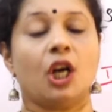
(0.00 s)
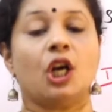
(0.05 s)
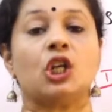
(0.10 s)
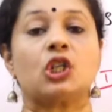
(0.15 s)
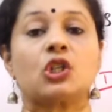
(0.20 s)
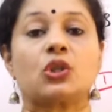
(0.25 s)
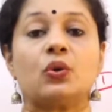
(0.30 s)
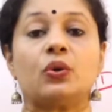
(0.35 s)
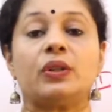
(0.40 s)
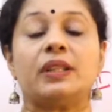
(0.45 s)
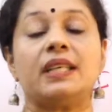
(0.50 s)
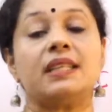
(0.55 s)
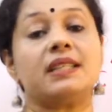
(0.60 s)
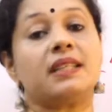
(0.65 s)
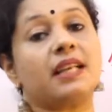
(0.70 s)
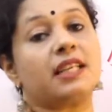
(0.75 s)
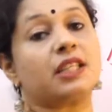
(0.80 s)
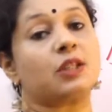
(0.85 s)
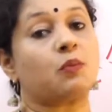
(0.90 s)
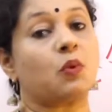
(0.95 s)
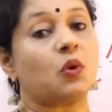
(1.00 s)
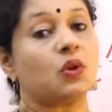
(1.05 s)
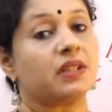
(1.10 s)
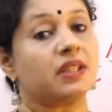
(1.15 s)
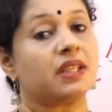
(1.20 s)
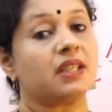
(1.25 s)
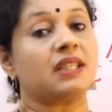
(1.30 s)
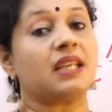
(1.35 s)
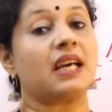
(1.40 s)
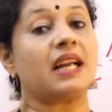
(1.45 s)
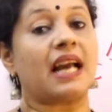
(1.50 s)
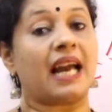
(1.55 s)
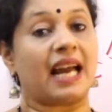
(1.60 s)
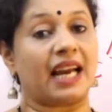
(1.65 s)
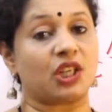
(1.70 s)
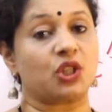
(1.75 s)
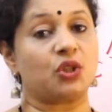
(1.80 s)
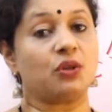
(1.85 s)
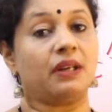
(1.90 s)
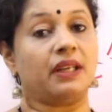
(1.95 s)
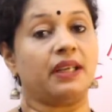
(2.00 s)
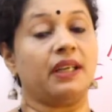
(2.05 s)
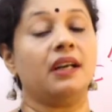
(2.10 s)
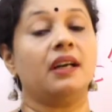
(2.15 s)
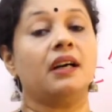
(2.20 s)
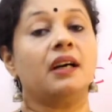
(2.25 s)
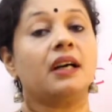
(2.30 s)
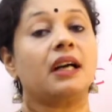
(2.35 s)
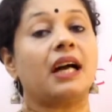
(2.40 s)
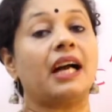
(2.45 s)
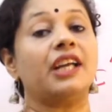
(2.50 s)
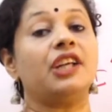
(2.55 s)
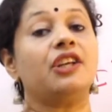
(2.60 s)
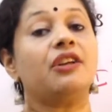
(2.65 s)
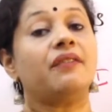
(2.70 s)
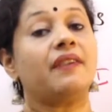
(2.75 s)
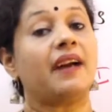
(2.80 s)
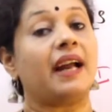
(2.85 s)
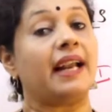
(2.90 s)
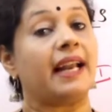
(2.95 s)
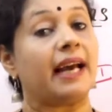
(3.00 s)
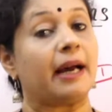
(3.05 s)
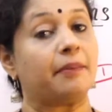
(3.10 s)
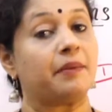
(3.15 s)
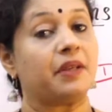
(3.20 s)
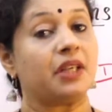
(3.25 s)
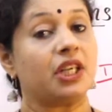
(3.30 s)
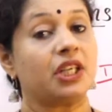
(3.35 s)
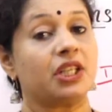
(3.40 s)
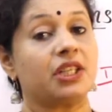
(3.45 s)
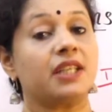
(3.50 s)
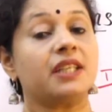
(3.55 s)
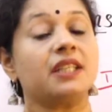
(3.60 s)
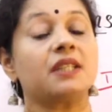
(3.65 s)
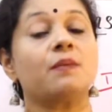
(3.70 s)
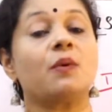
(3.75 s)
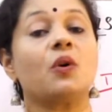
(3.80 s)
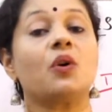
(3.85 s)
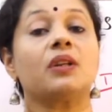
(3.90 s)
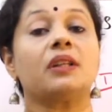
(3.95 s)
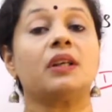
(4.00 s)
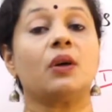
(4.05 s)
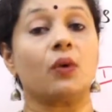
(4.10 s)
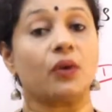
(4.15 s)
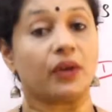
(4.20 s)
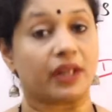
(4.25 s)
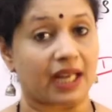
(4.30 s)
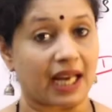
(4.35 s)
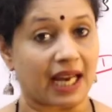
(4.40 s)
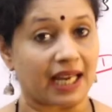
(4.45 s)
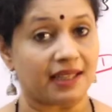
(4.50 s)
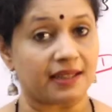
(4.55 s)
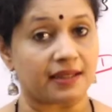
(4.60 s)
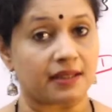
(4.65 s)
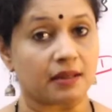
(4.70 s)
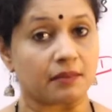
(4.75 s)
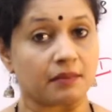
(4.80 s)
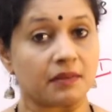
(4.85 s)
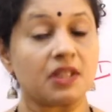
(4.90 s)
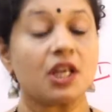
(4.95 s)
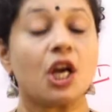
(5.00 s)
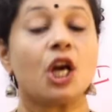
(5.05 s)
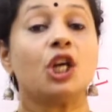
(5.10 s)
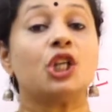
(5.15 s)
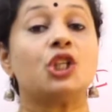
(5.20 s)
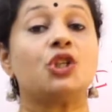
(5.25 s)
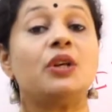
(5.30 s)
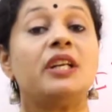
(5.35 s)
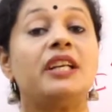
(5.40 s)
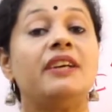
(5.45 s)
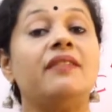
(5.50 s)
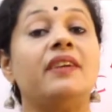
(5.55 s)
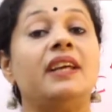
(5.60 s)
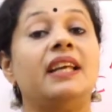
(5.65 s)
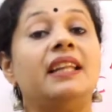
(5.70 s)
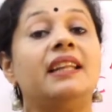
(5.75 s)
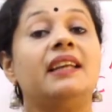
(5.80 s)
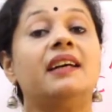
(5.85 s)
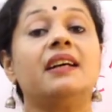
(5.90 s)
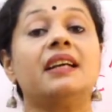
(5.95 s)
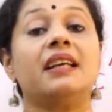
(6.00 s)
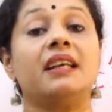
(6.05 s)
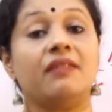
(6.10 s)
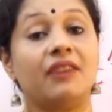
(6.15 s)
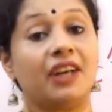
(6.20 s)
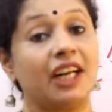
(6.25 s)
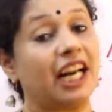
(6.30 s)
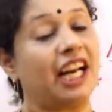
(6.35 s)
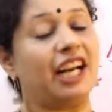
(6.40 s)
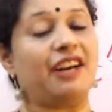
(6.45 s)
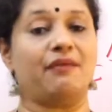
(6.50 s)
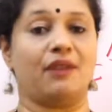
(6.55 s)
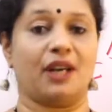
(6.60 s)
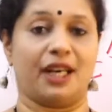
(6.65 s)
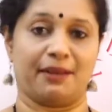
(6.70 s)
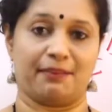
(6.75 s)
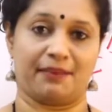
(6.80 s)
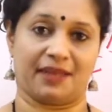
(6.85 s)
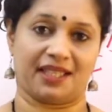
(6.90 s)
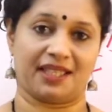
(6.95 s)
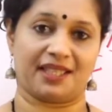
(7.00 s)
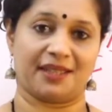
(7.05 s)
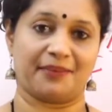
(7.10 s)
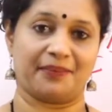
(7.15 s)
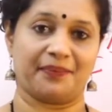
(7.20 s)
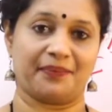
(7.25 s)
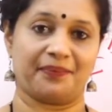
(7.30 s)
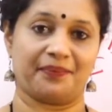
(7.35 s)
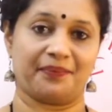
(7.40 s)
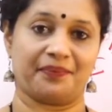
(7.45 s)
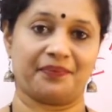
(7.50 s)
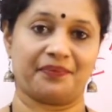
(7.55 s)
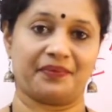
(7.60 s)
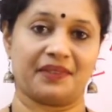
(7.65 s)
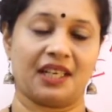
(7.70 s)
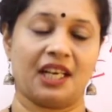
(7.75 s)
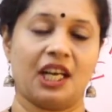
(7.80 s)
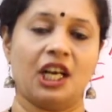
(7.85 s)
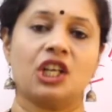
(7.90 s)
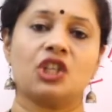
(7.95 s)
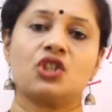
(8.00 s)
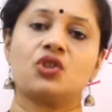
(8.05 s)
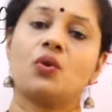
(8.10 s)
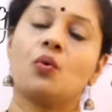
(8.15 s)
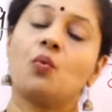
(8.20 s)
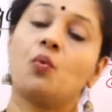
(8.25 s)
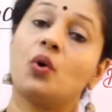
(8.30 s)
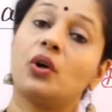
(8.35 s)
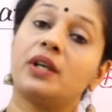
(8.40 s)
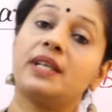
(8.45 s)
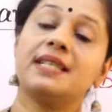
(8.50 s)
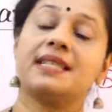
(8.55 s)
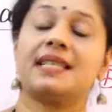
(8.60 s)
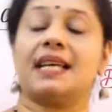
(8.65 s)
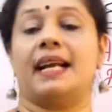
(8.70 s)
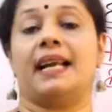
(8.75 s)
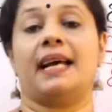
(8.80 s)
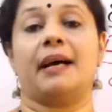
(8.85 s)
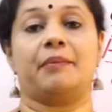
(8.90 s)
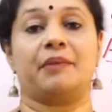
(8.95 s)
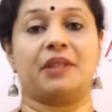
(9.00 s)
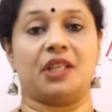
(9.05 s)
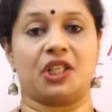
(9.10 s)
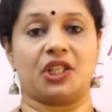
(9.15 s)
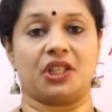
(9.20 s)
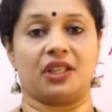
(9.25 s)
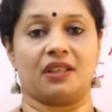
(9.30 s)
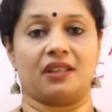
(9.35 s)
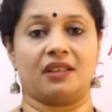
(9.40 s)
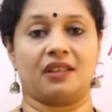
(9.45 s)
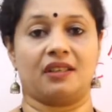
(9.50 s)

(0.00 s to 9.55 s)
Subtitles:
So these responses are actually kind of adaptations for the organisms to live in the given environment. So what is adaptation?